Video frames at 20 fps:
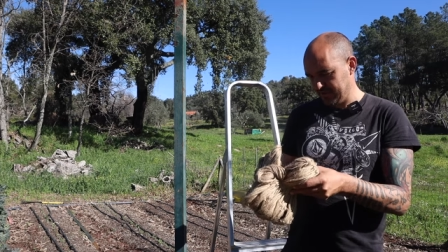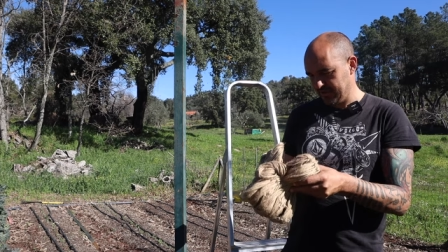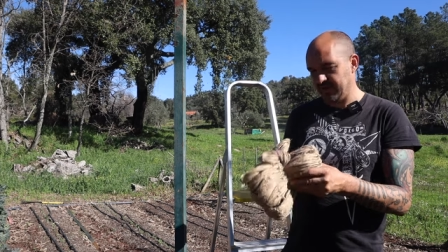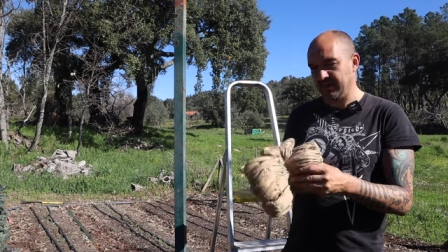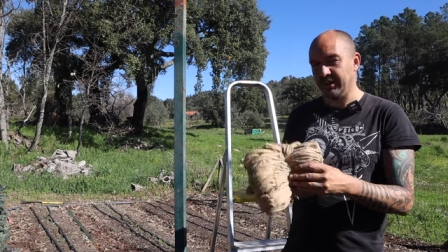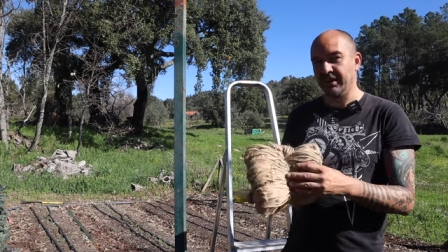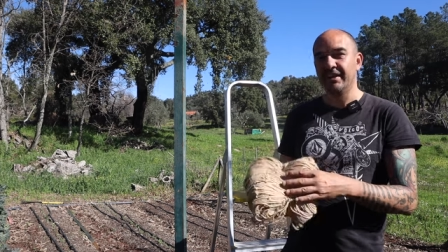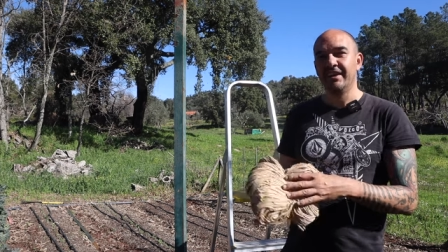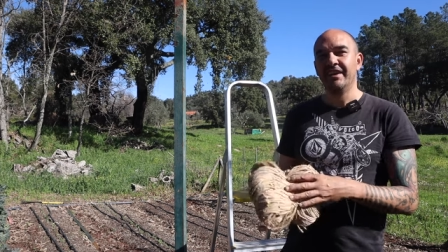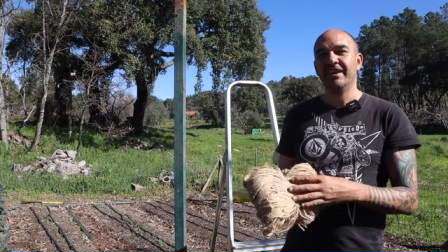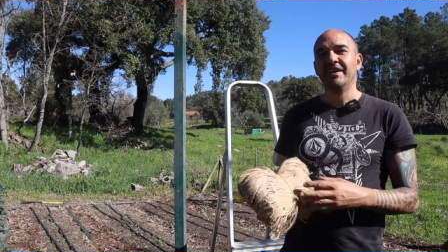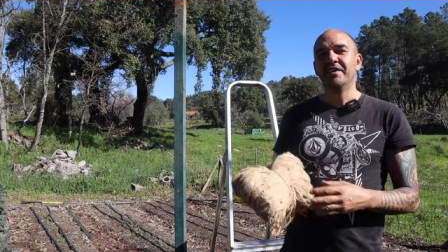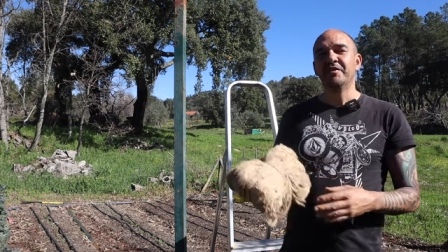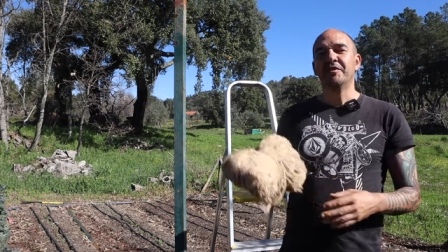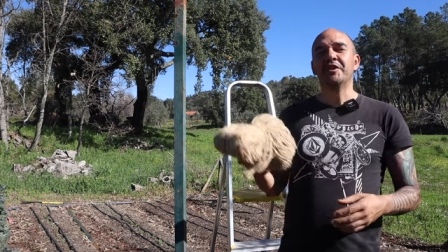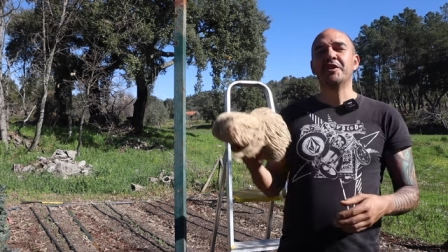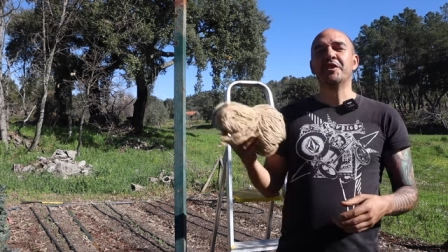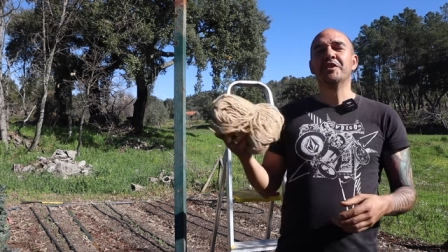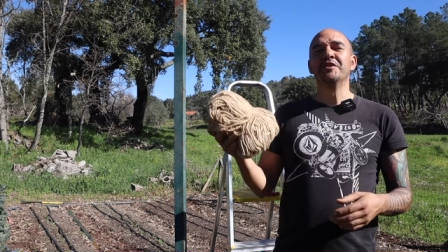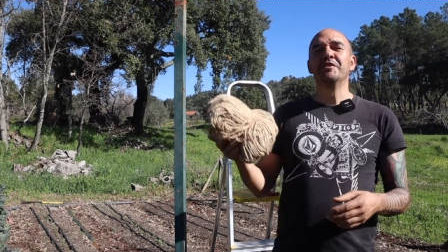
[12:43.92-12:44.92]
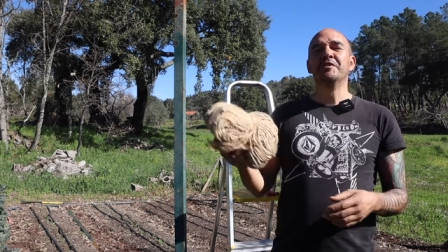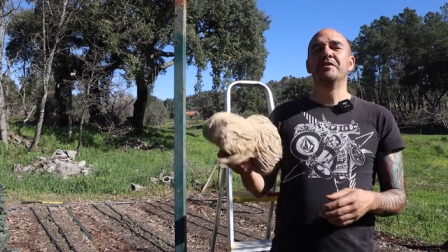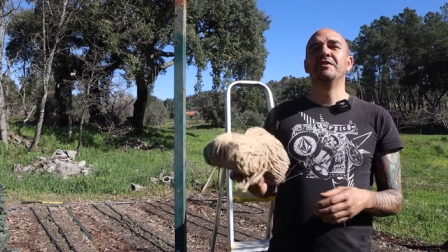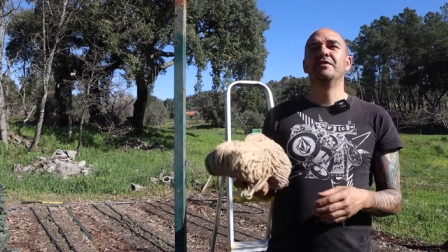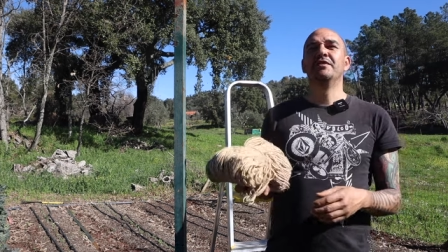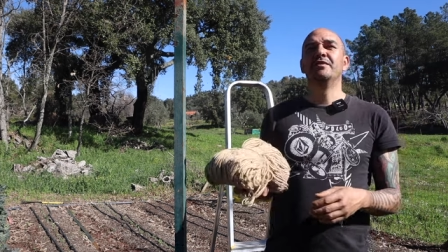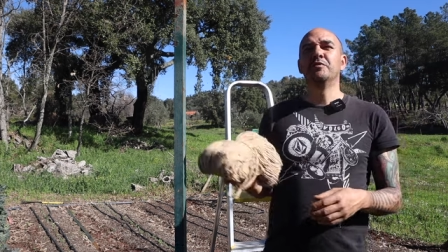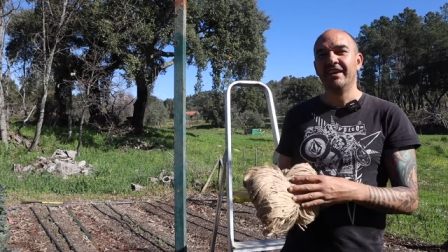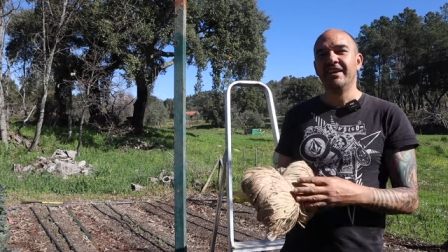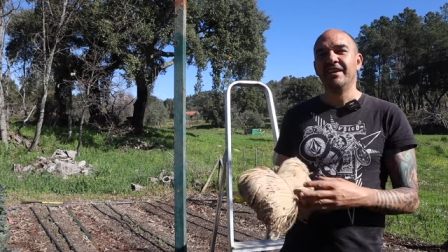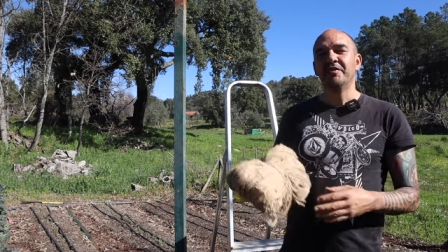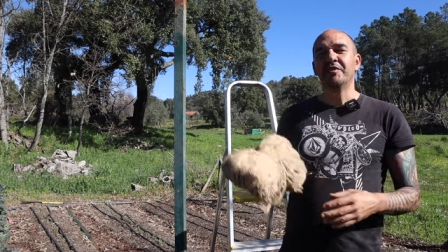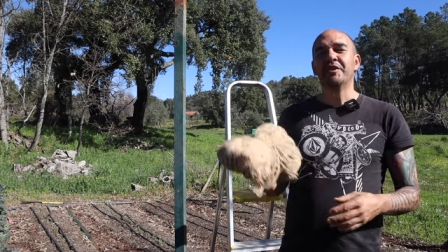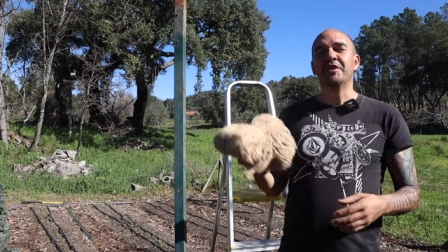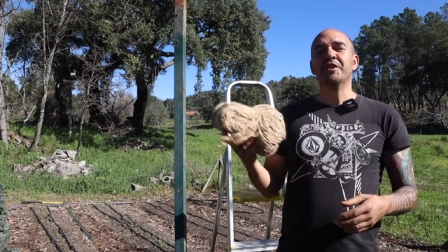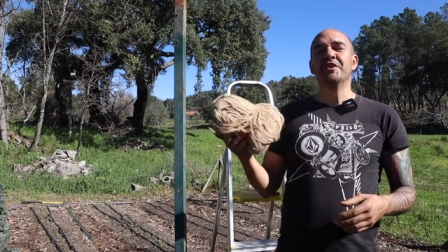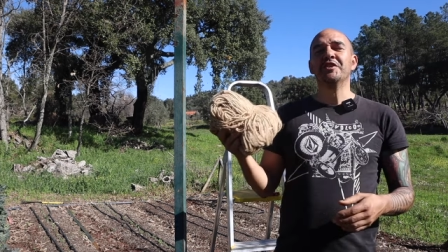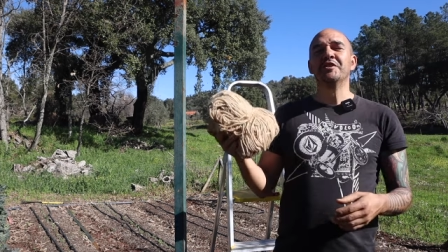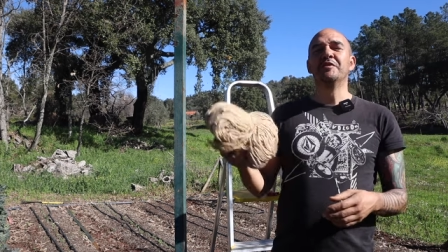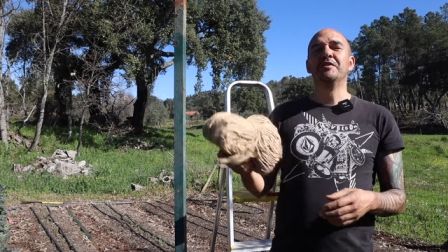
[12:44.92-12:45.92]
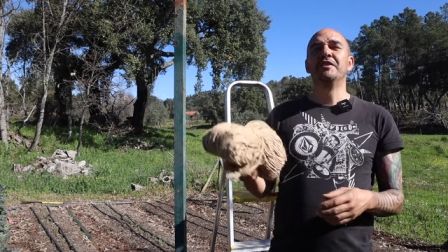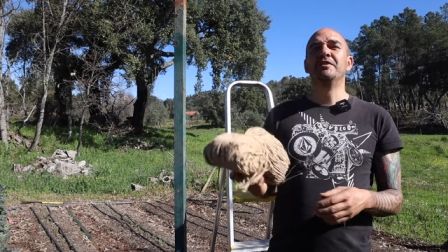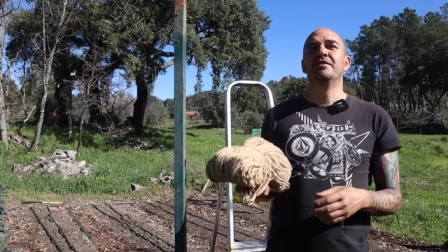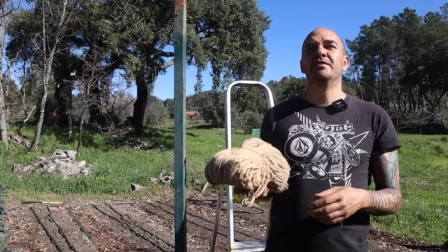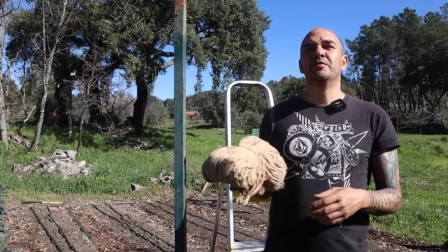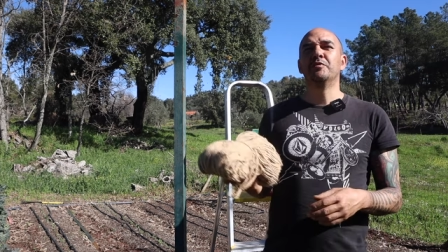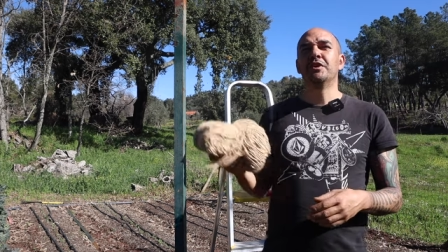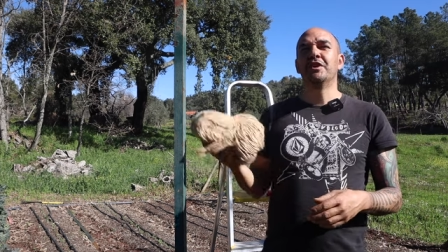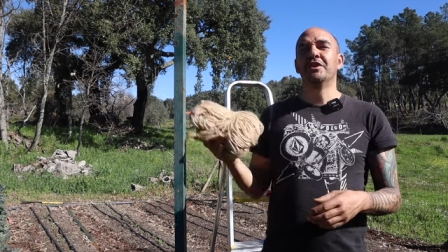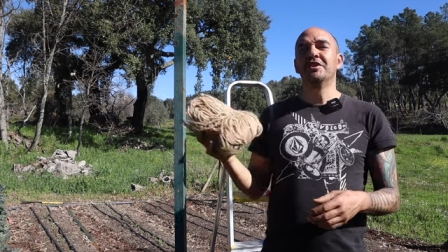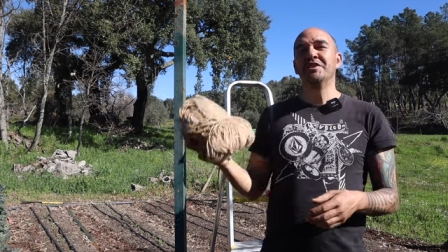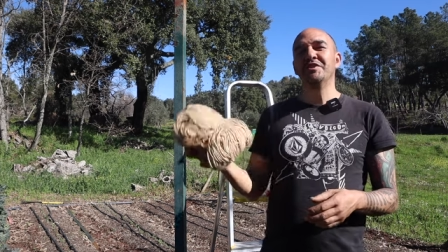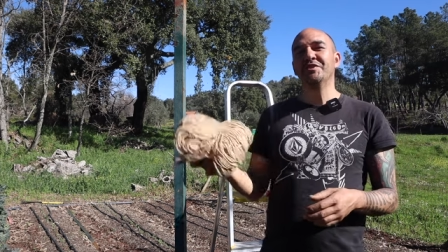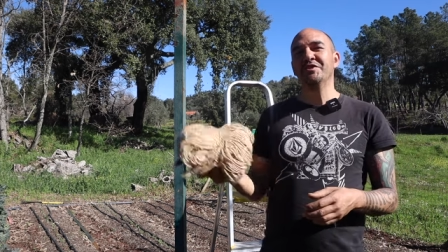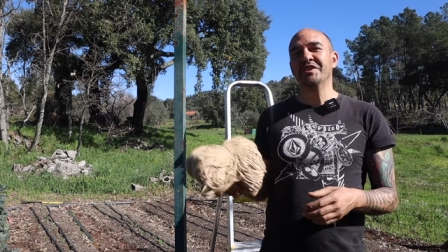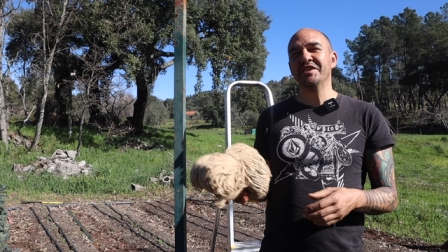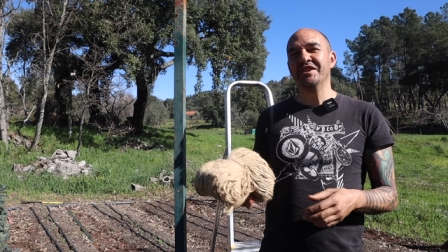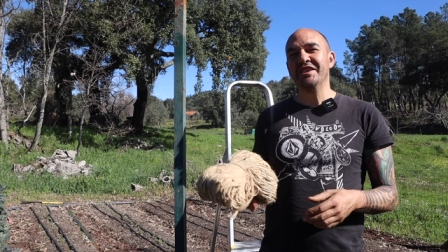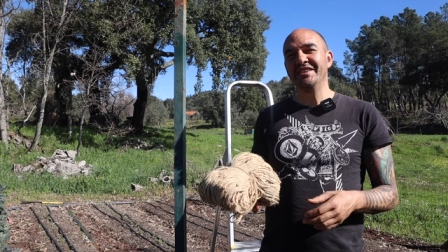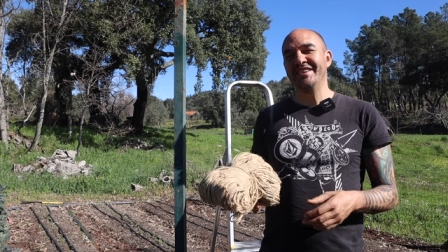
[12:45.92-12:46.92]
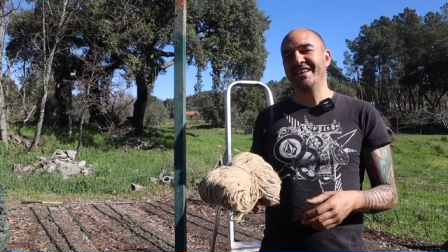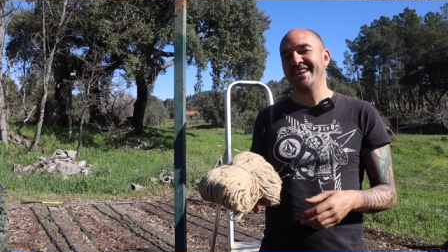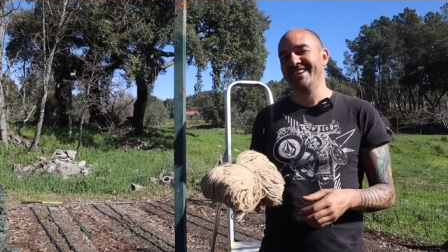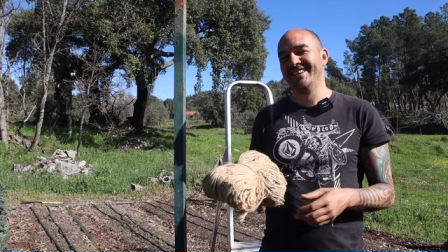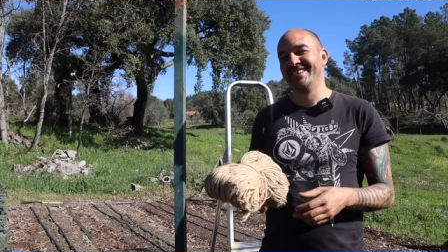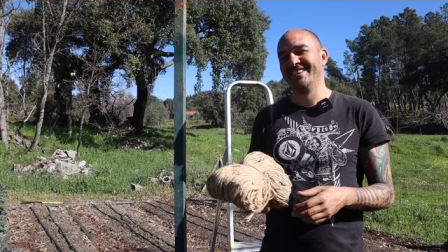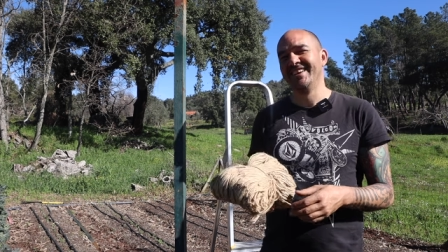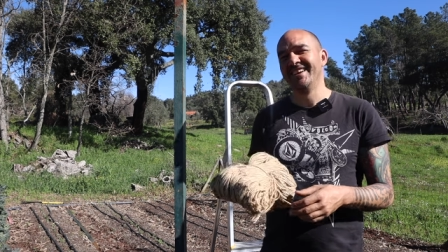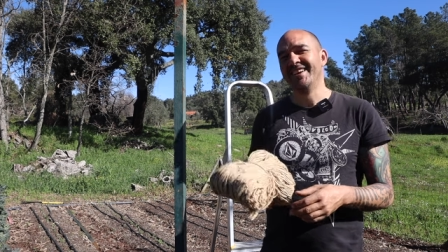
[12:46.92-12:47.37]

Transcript: Good. We gotta, we gotta, we gotta do the,